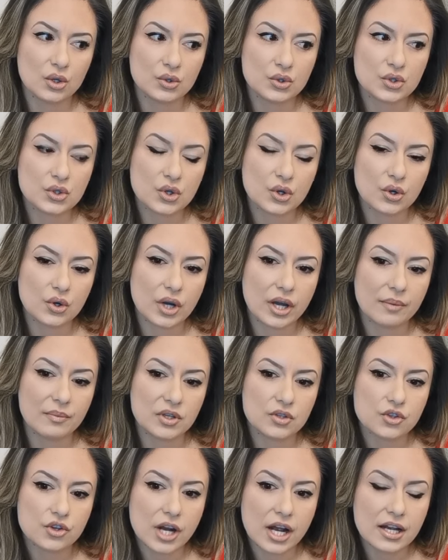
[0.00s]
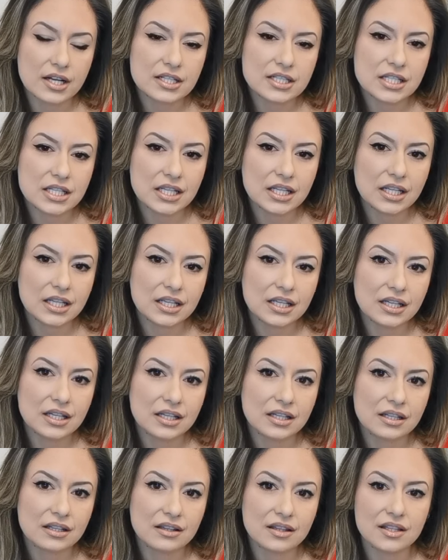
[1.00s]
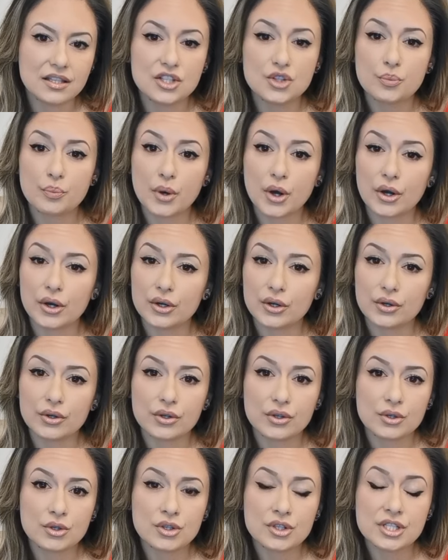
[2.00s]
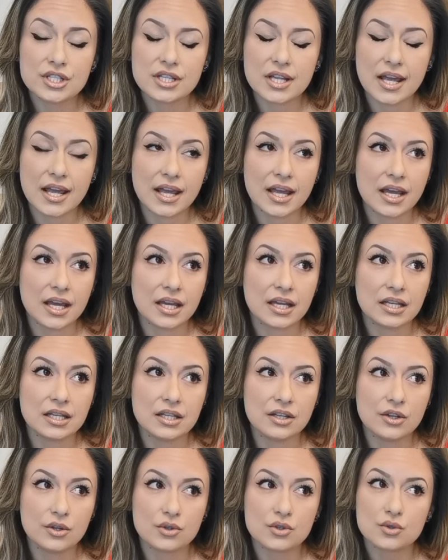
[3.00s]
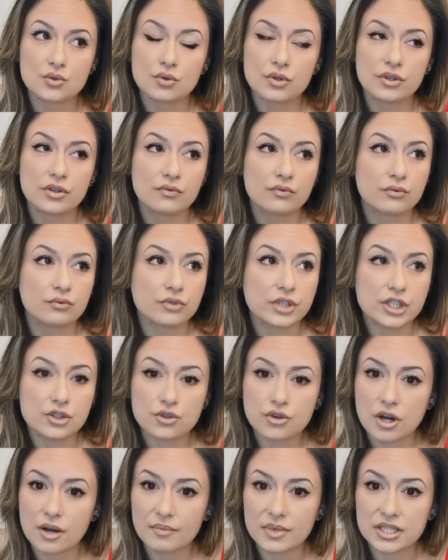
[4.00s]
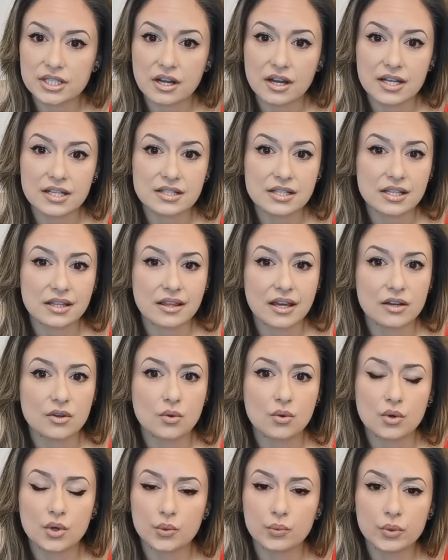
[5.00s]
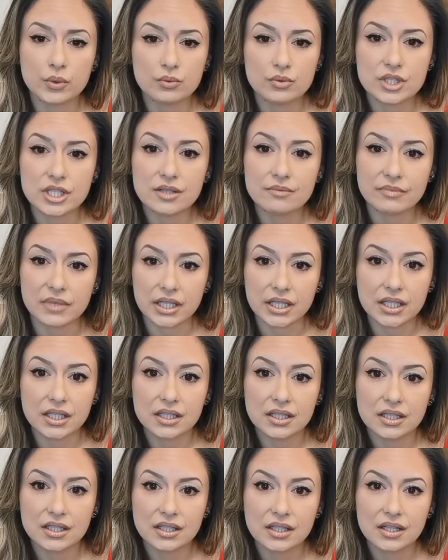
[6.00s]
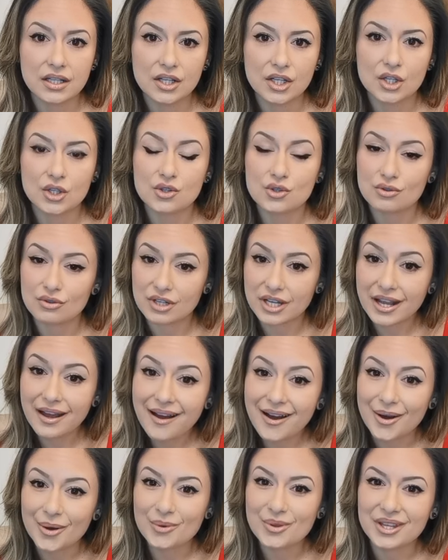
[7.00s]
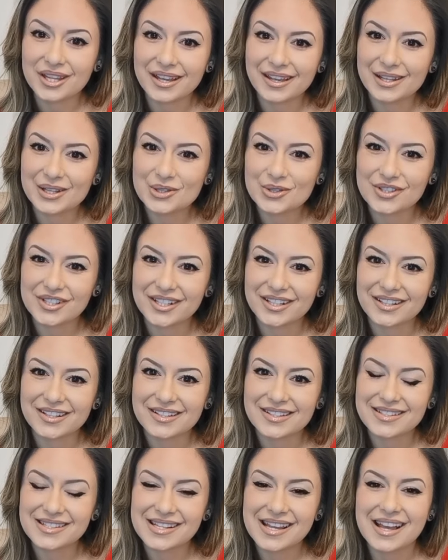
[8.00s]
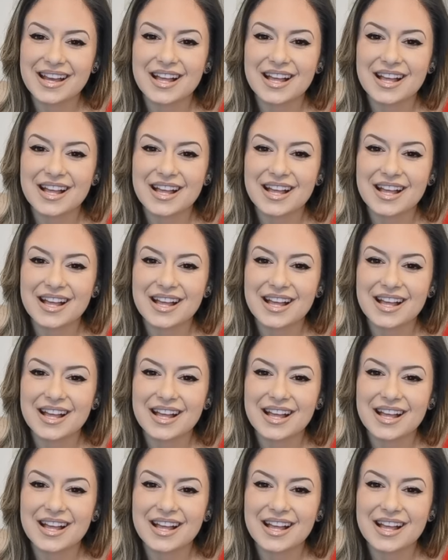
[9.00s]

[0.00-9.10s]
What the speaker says: so I'm attracting these partners and they're sort of re-traumatizing that core wound in me. So now the answer is,